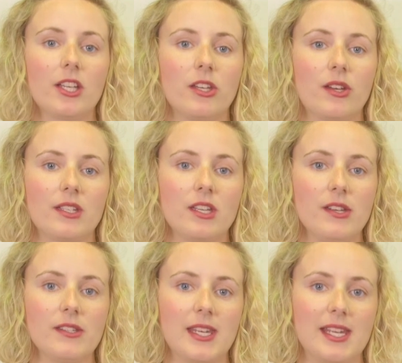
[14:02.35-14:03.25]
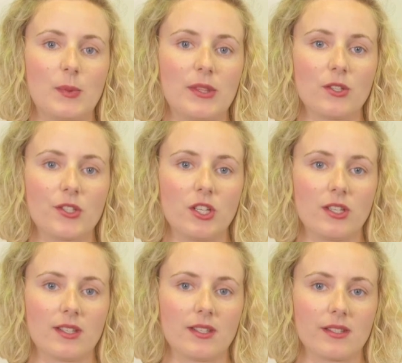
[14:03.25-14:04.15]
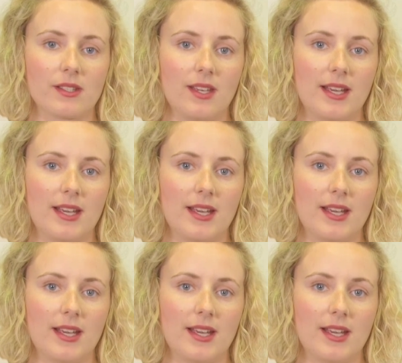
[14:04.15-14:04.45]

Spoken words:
You can use these with your students,